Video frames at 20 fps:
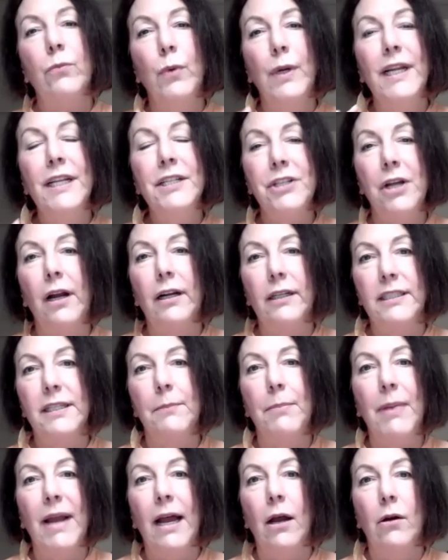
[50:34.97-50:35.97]
we talked
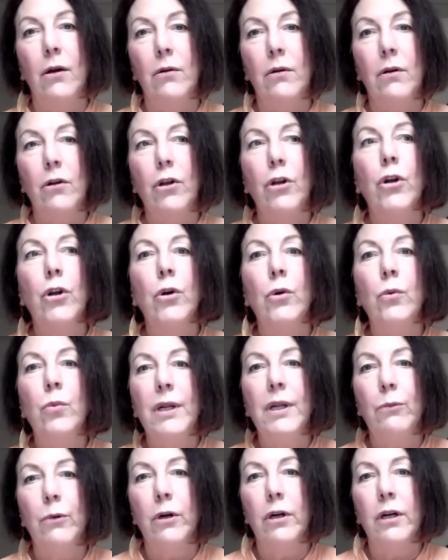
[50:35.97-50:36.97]
about who
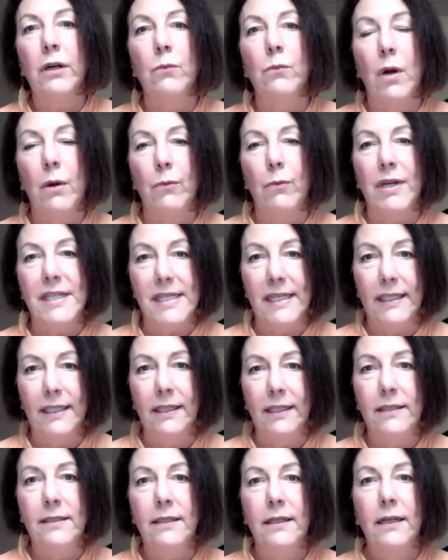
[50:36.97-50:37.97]
we were and what we
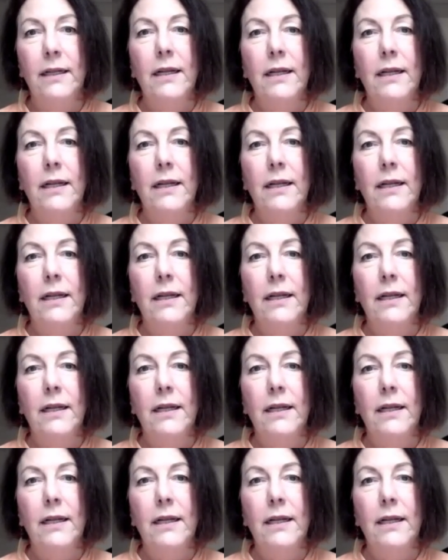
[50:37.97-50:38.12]
did.